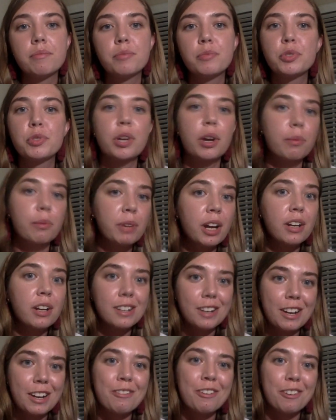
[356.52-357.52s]
So I'm kind of
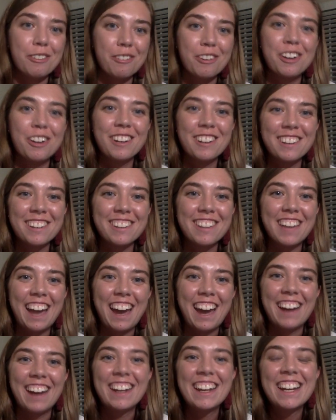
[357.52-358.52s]
grateful for
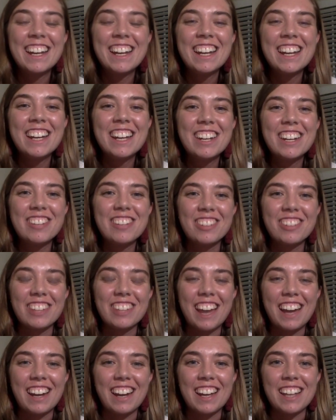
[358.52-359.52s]

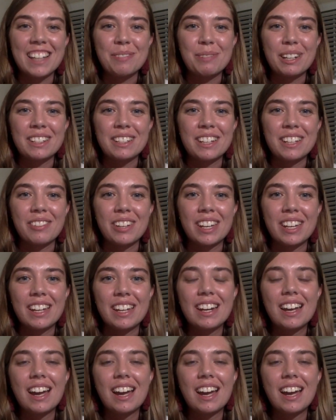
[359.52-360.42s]
that aspect of it.